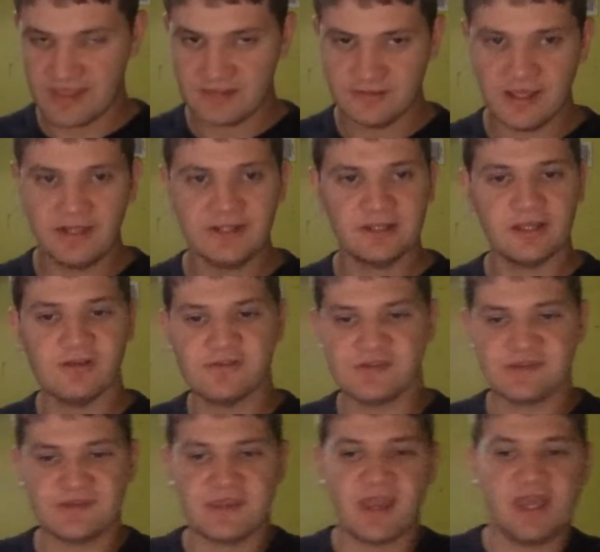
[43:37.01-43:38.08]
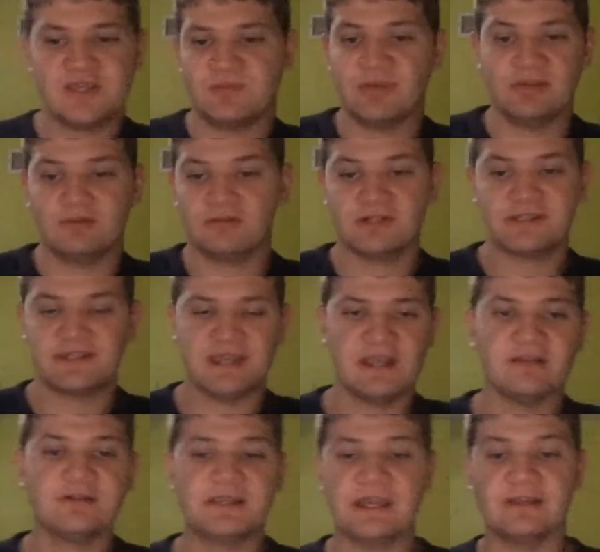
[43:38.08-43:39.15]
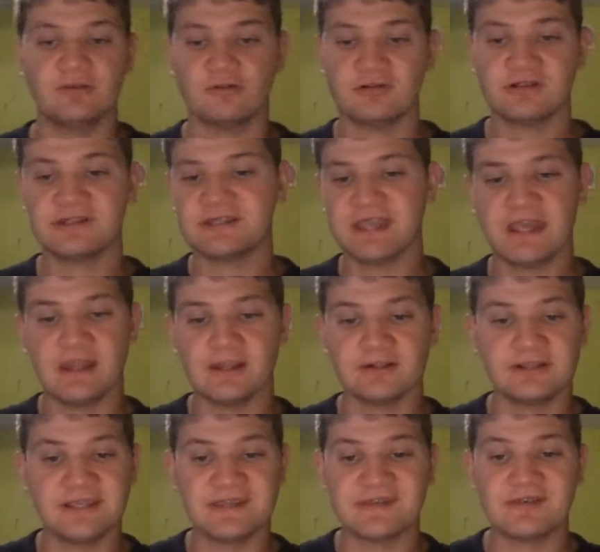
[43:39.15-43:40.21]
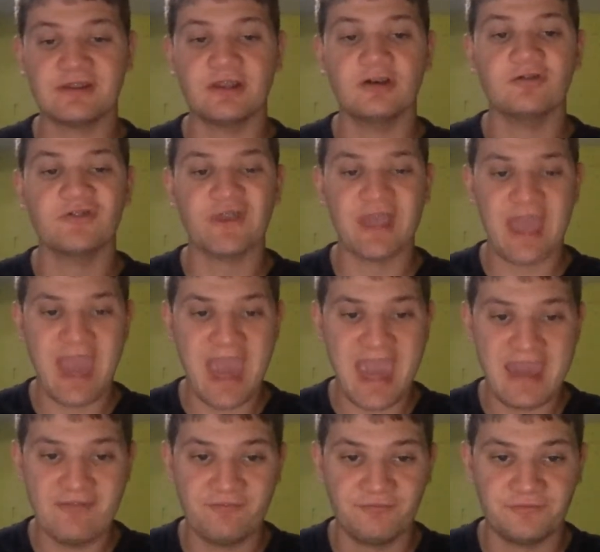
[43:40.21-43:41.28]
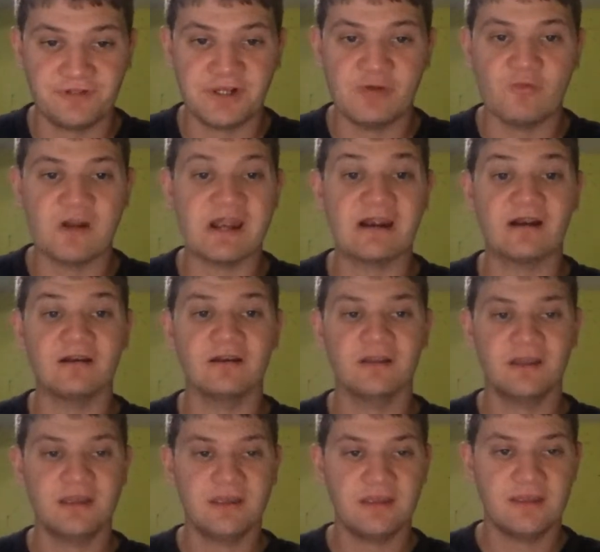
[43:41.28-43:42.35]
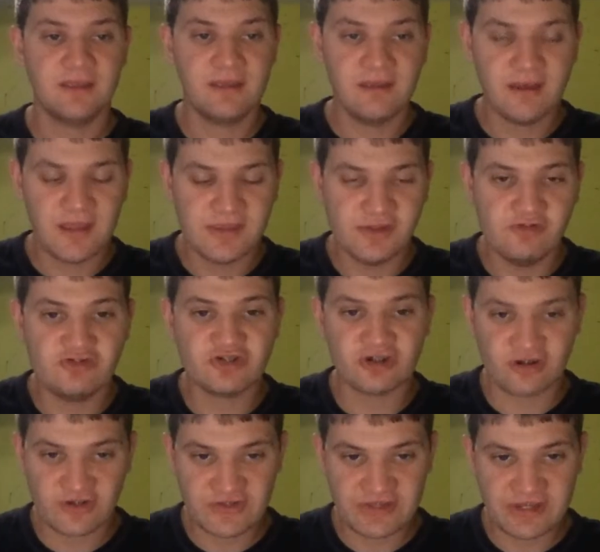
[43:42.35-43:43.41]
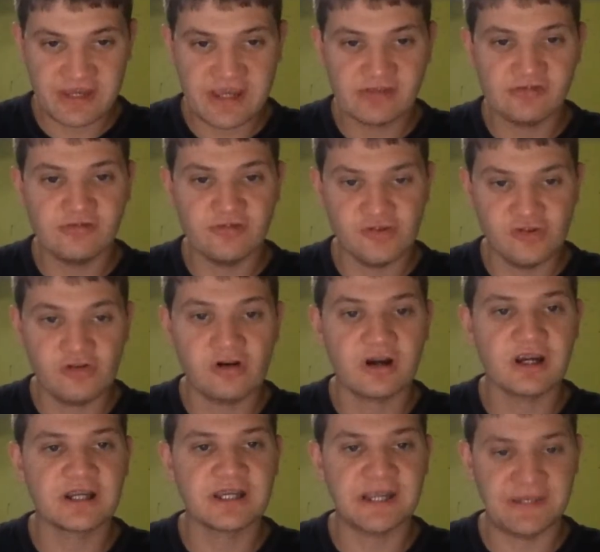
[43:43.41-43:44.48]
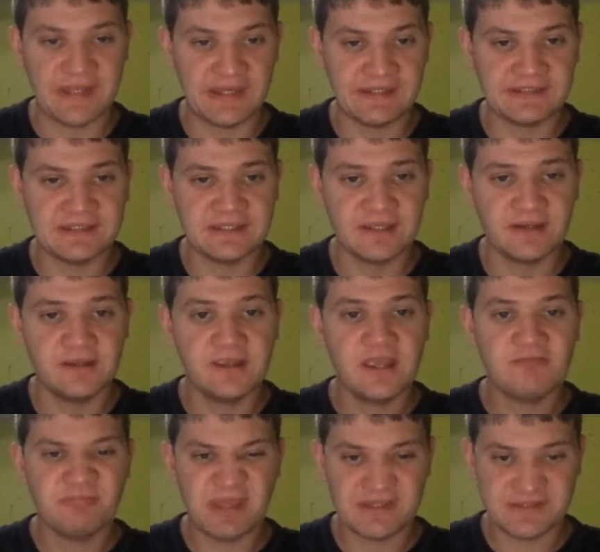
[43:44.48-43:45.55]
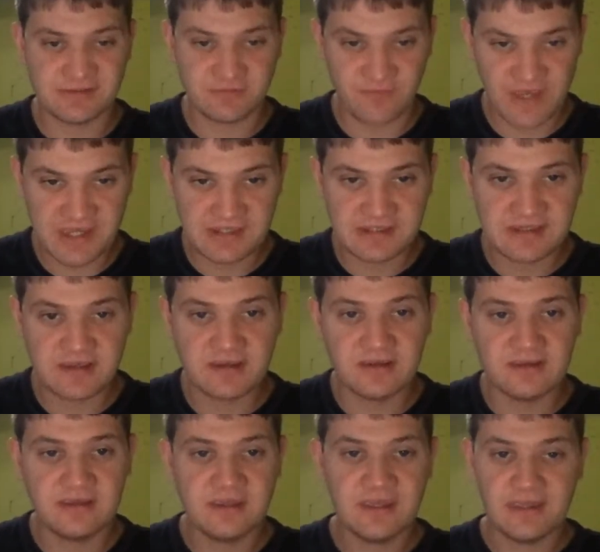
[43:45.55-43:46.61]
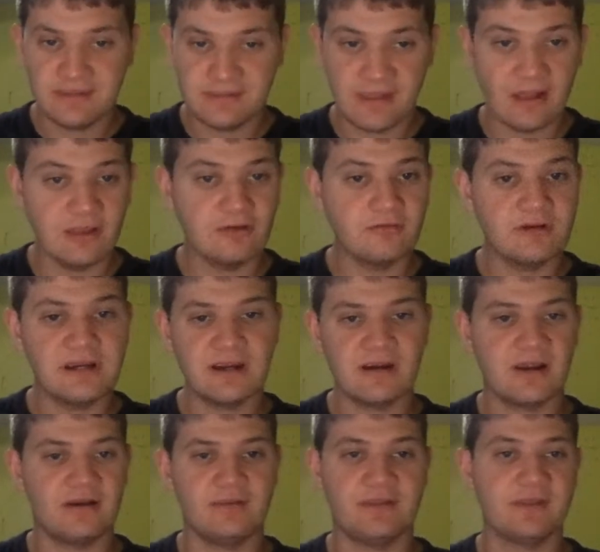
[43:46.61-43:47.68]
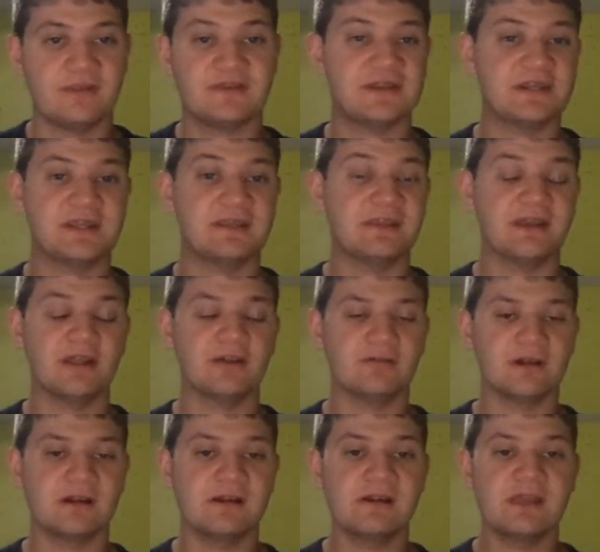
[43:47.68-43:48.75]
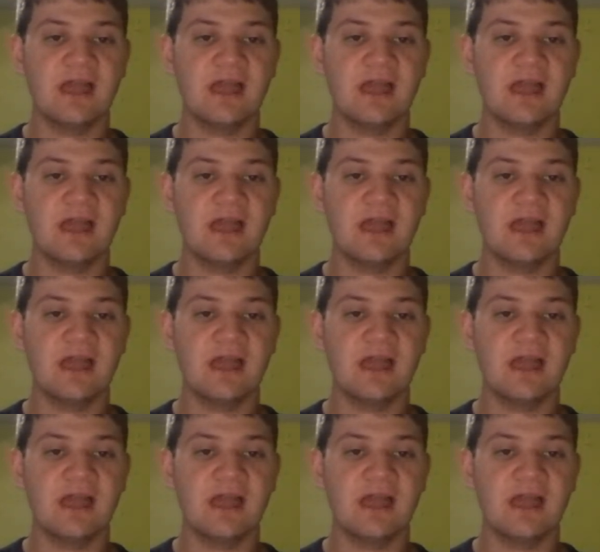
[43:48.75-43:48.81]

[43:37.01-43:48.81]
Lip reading: a lot of closings, guys, but Lord & Taylor, yeah, Lord & Taylor is closing everywhere. New Jersey, New York, Connecticut, Pennsylvania, Delaware. I don't think there's any in Delaware.